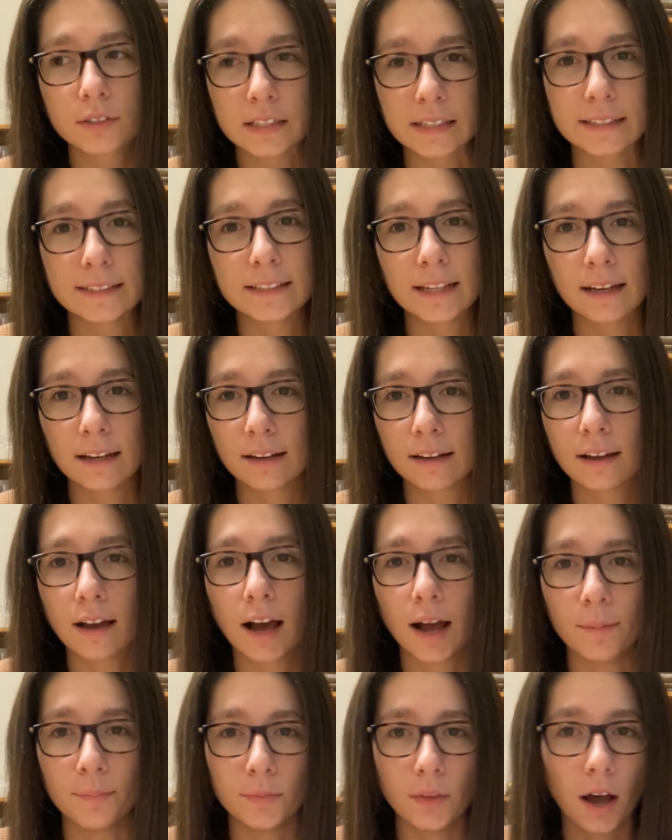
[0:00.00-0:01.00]
to say
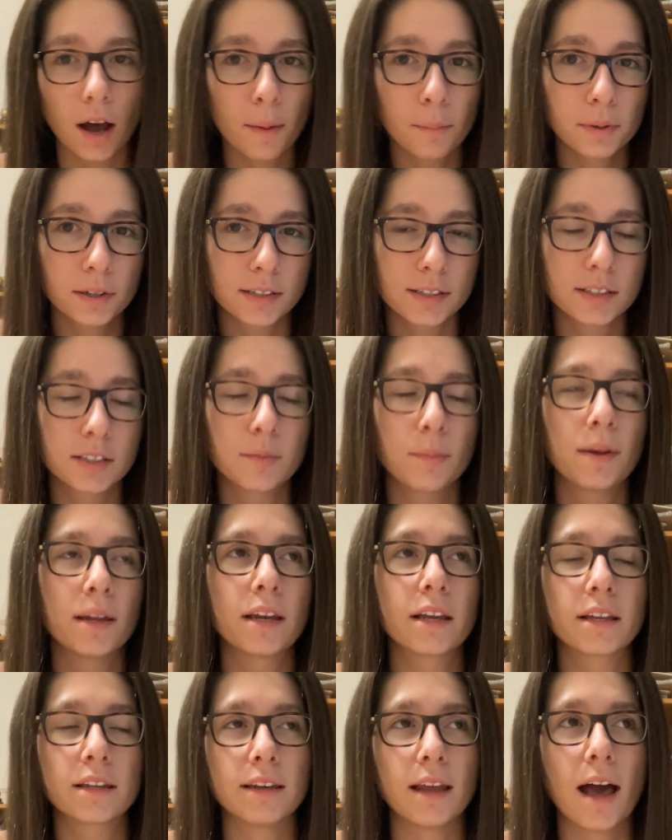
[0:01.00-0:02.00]
I'm not
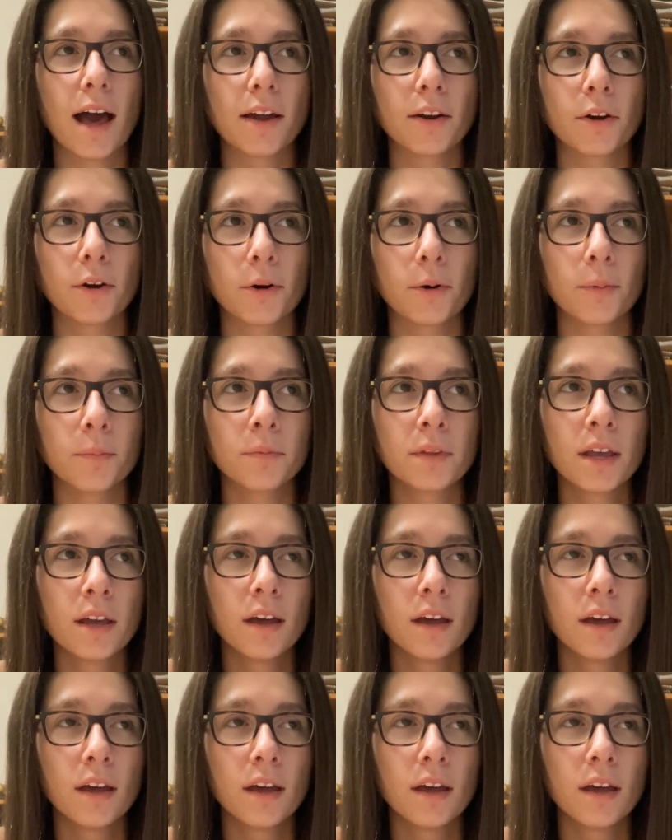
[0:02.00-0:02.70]
participating in Nano.